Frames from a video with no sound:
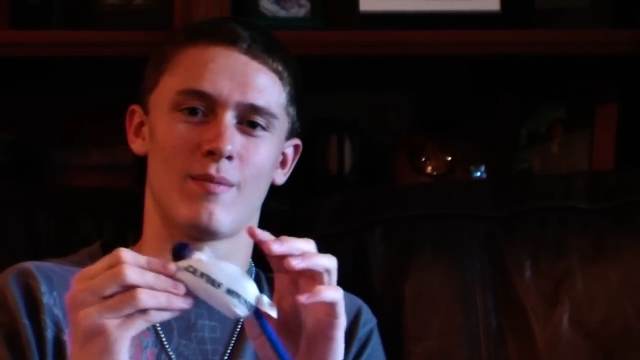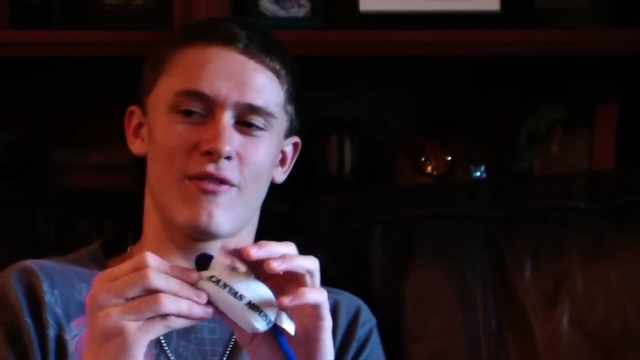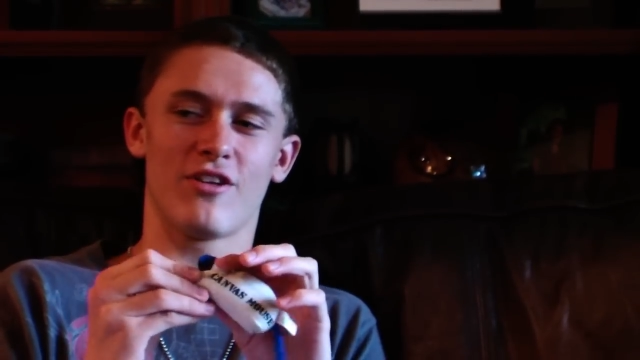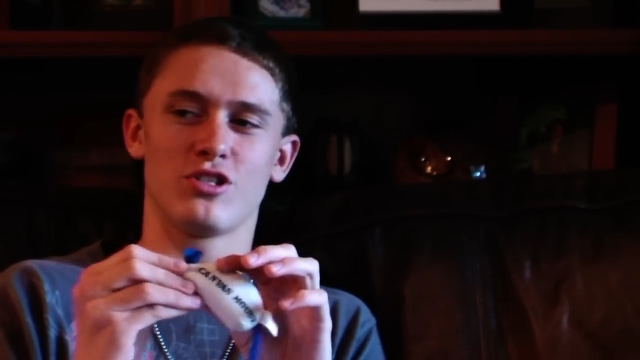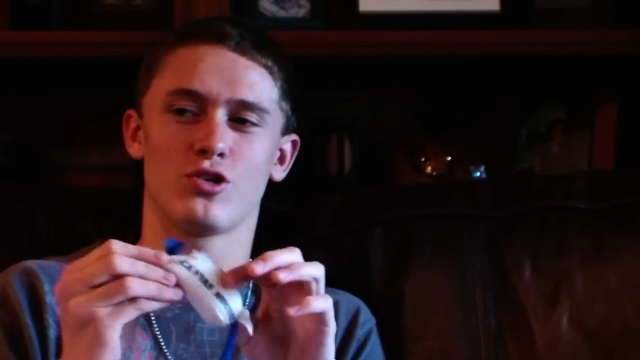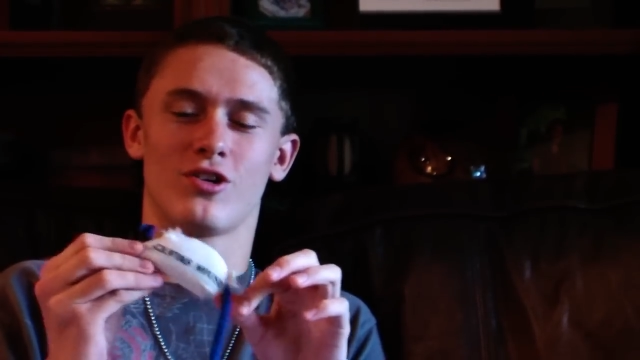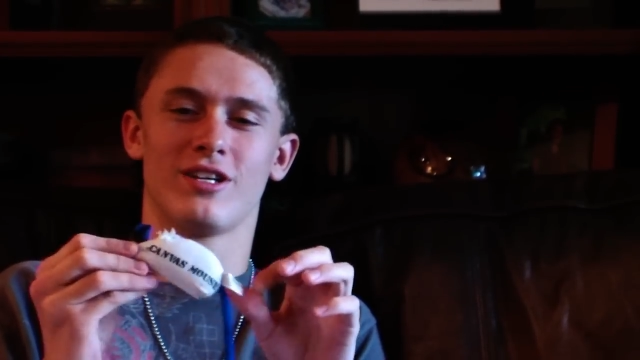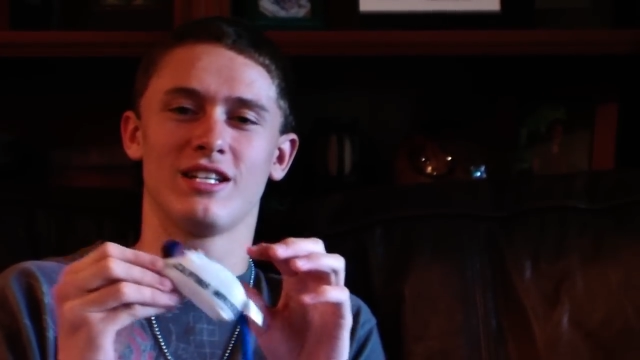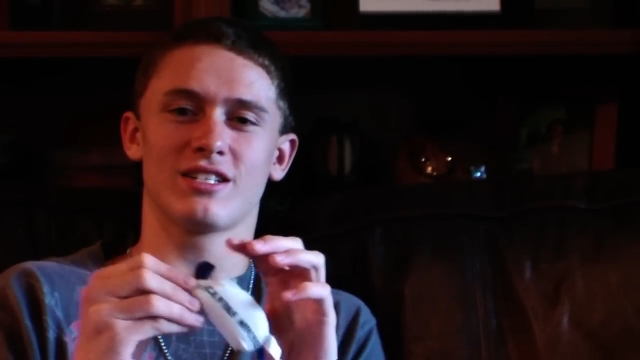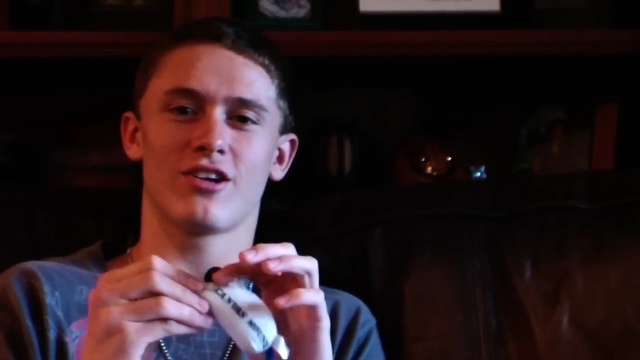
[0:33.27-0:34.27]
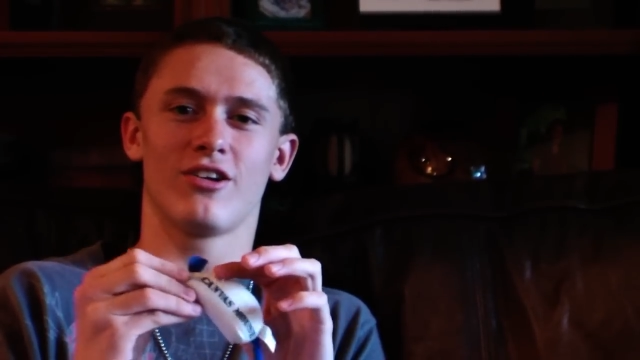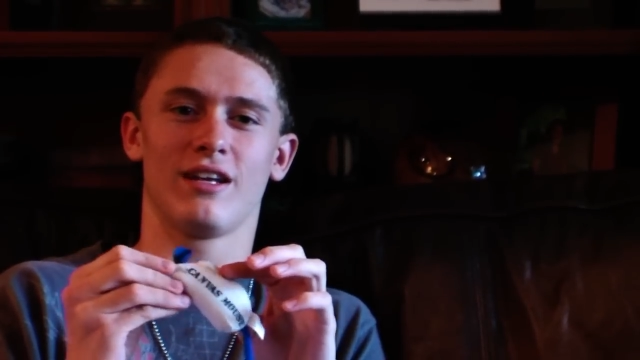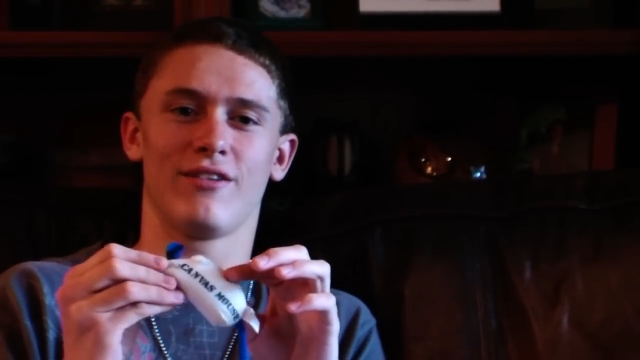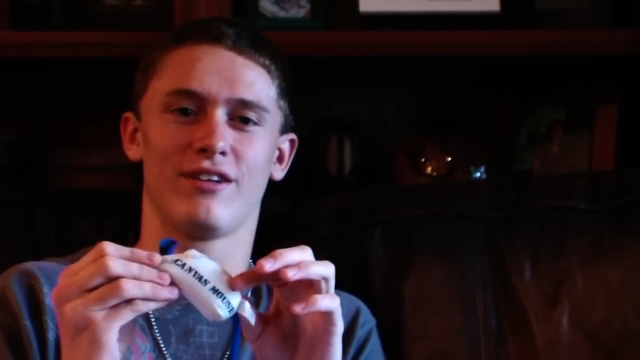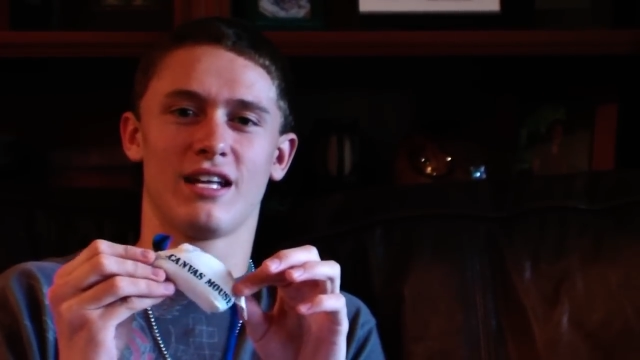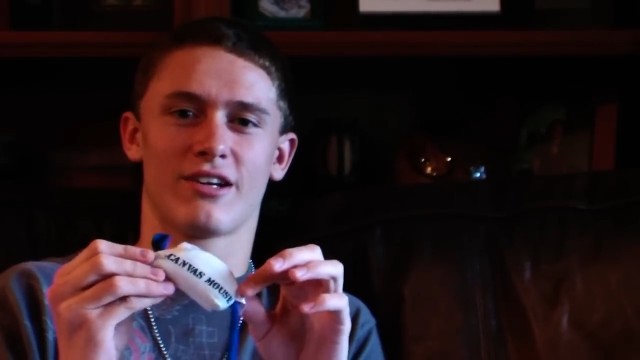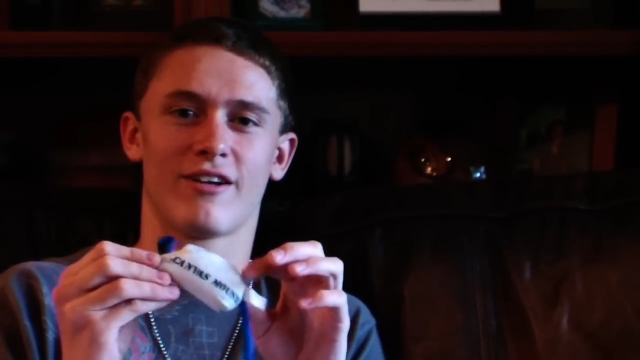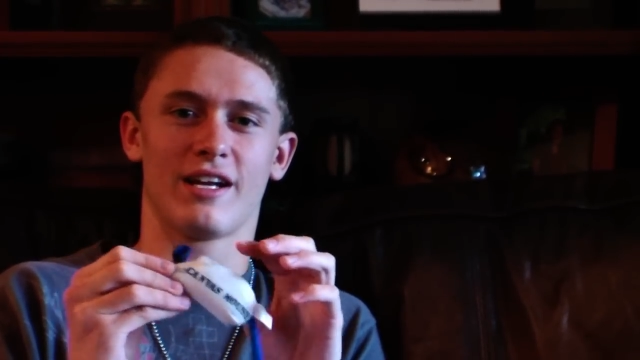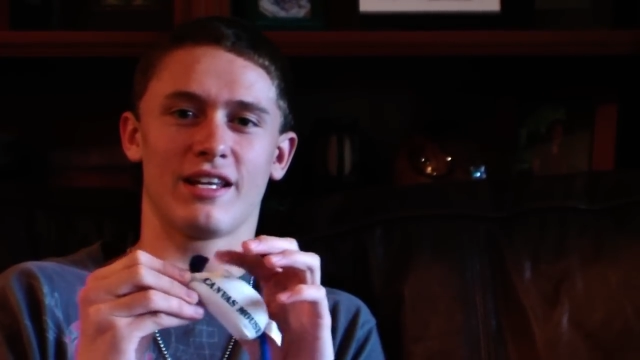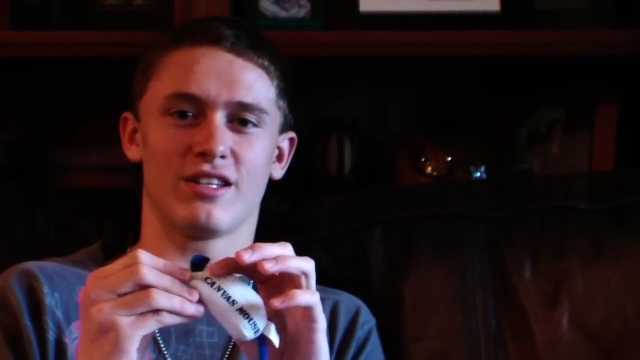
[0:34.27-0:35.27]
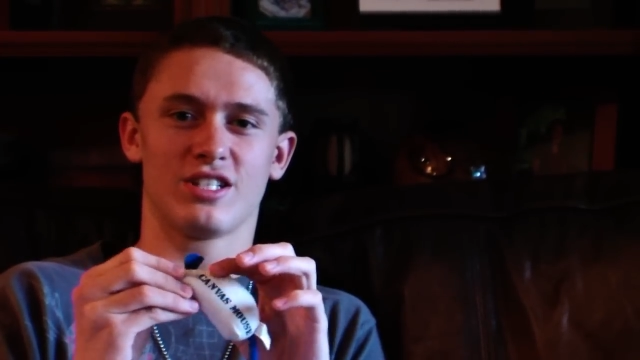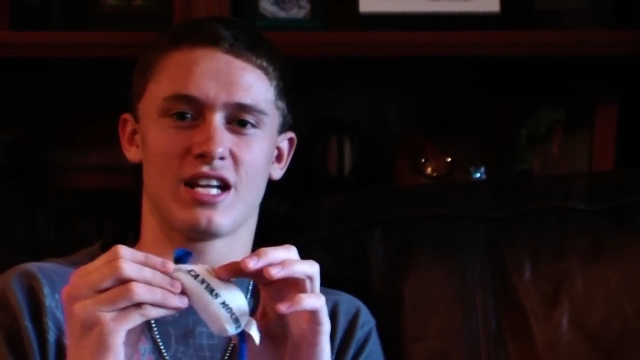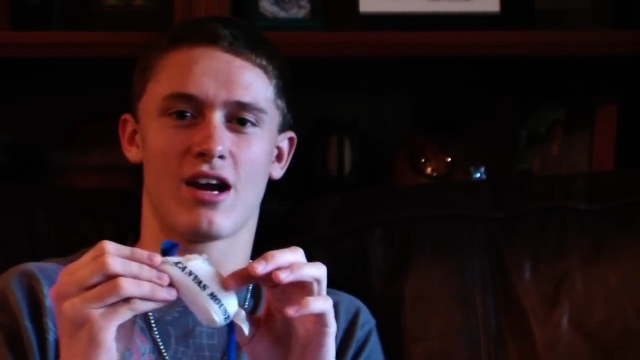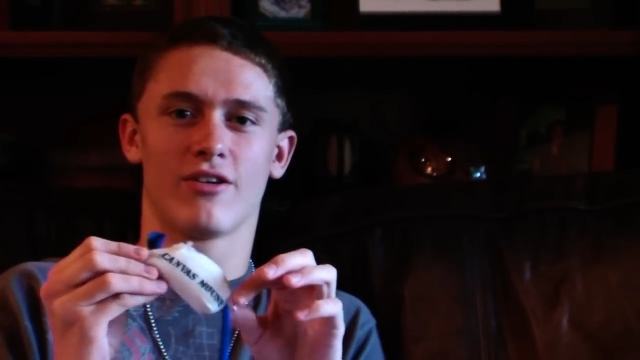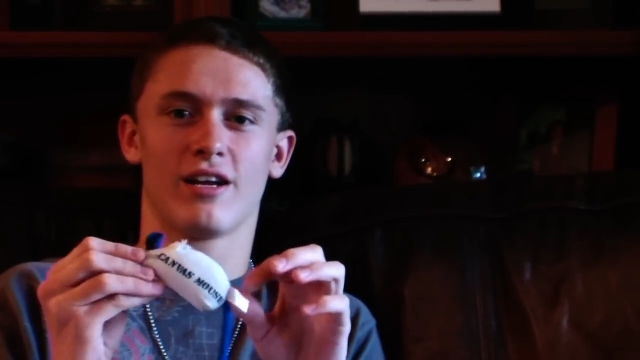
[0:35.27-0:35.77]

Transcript: My friend Jordan is currently redecorating in the shower,